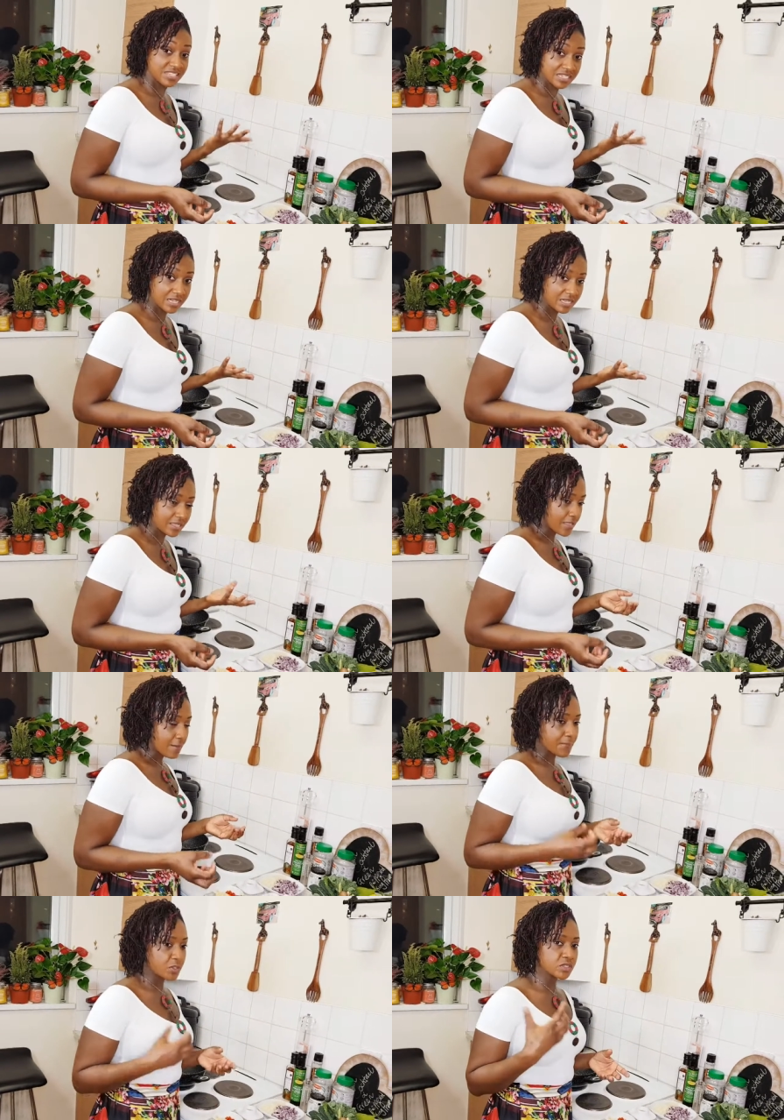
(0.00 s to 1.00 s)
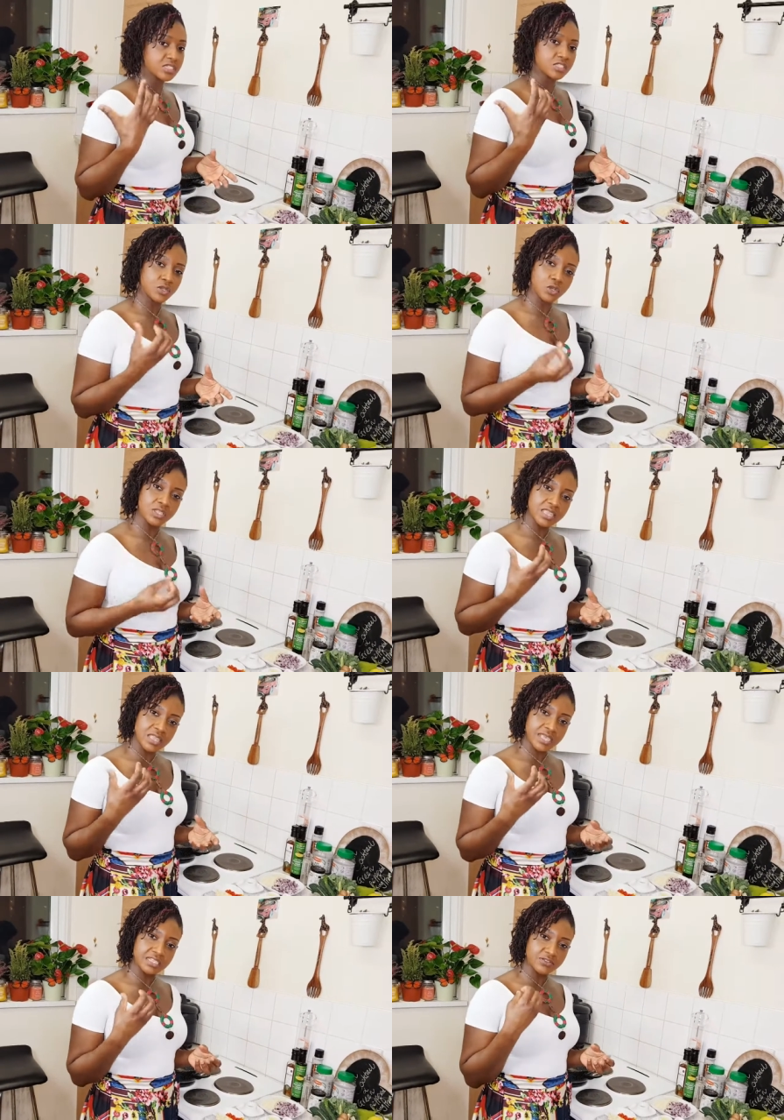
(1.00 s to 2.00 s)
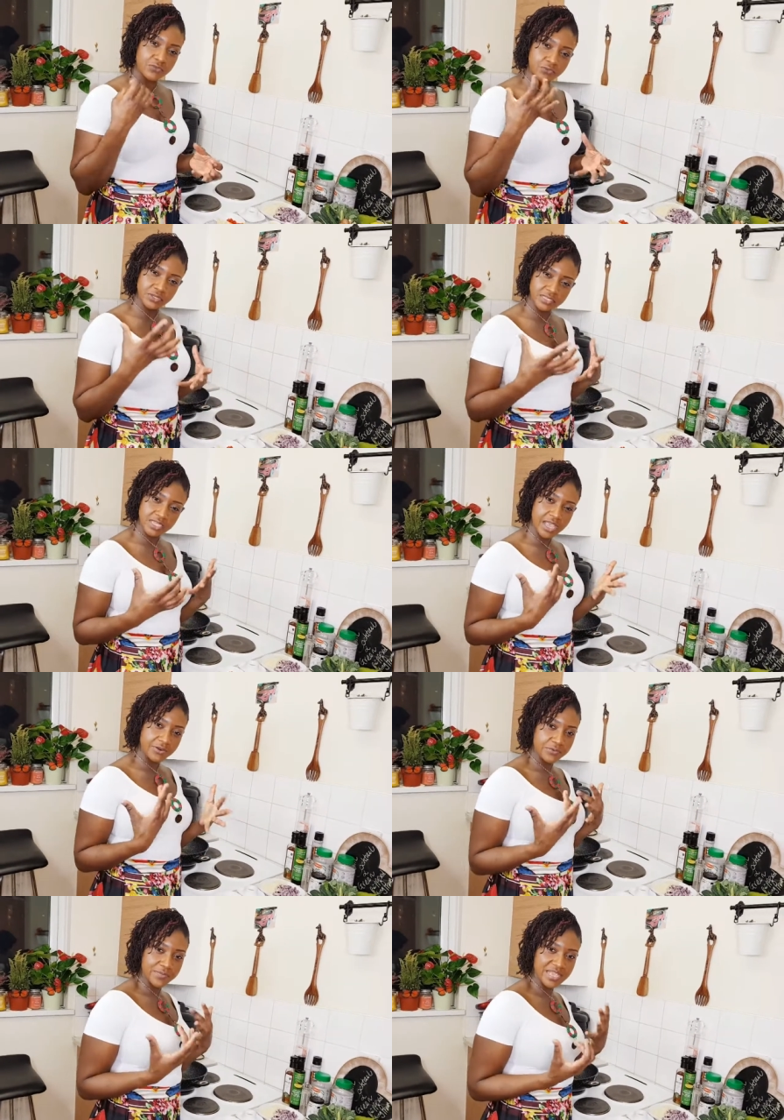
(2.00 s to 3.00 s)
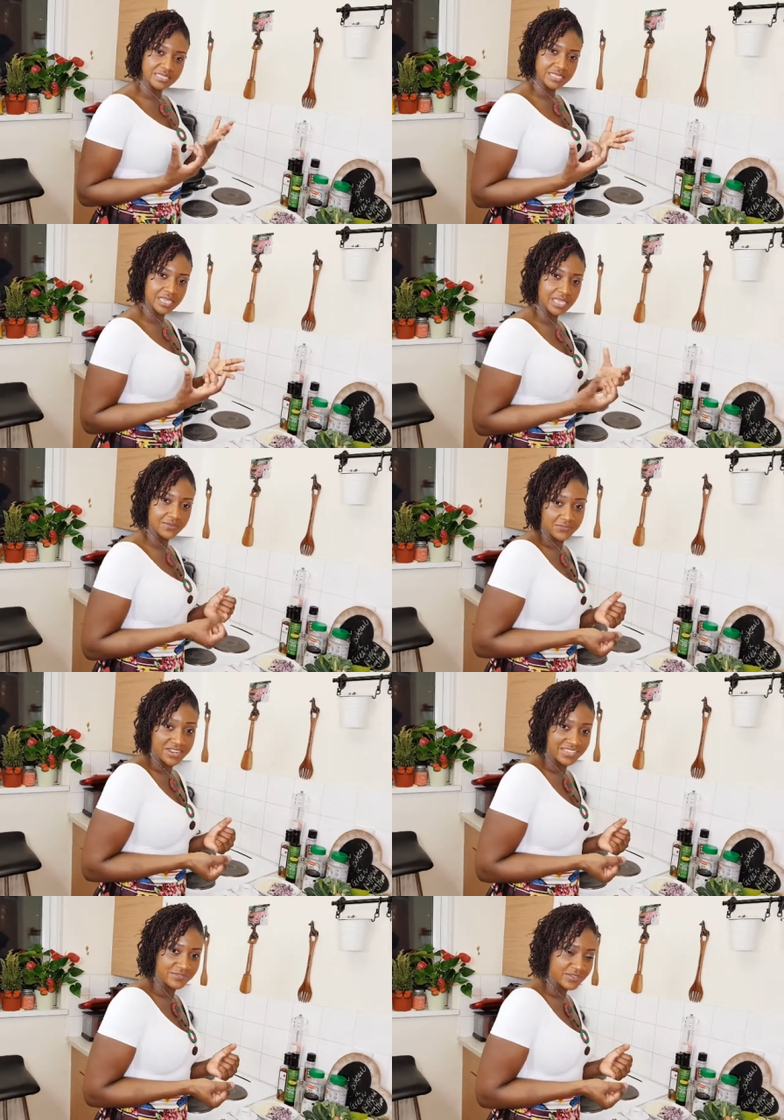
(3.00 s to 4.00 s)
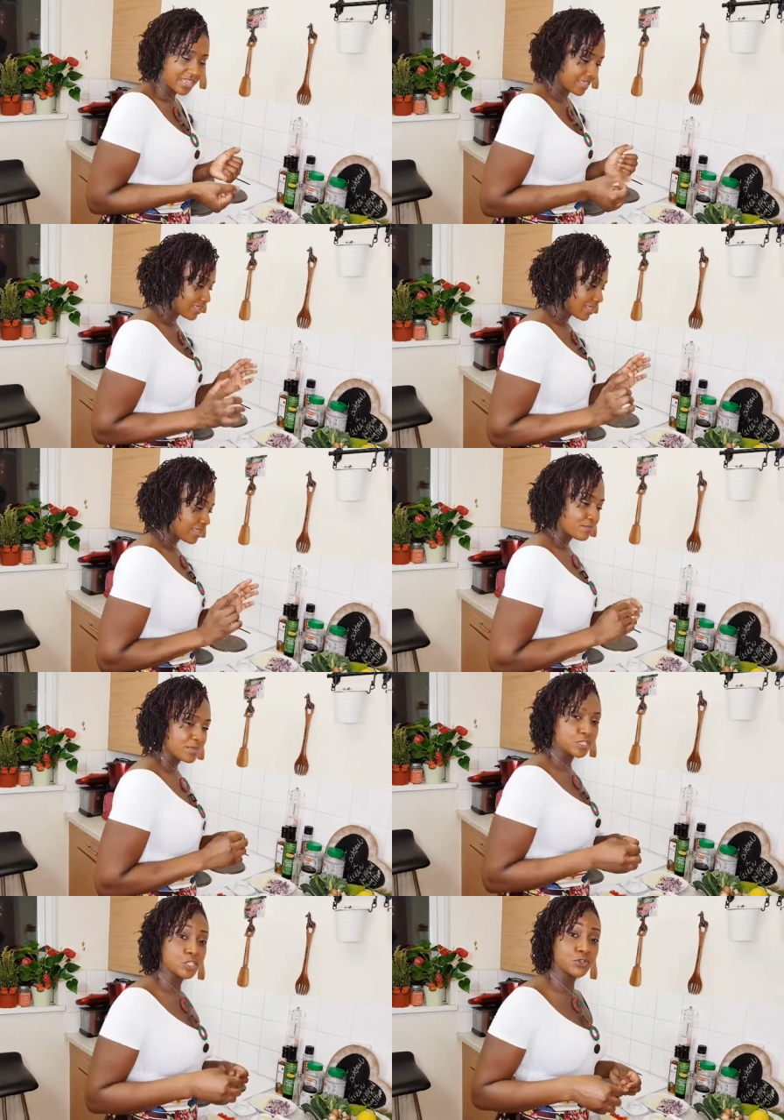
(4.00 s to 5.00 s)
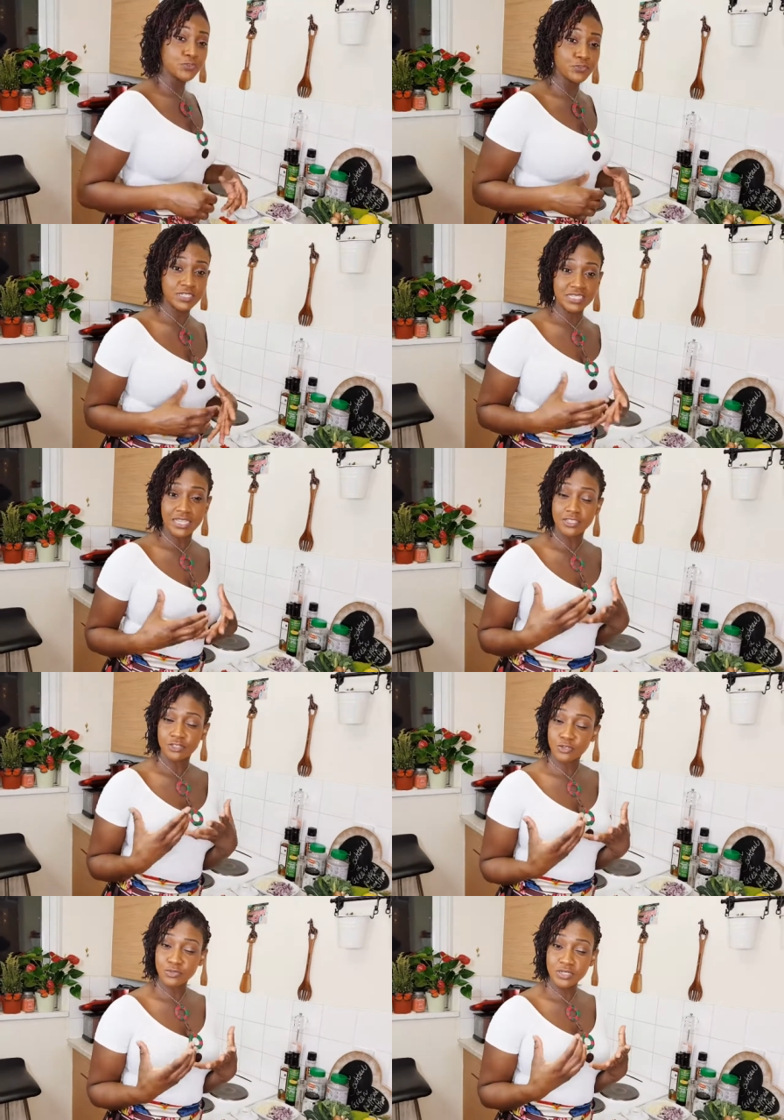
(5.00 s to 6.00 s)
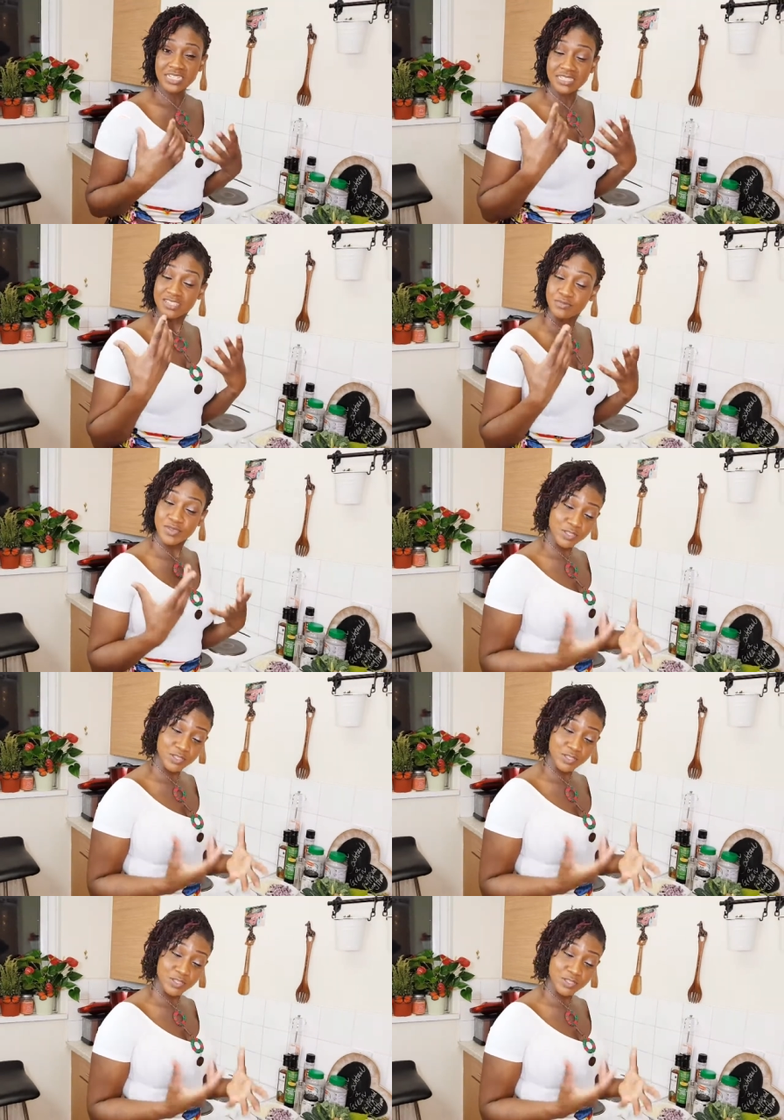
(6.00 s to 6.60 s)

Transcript: chili because it's got this fruity aromatic flavor. It makes your food taste good and smell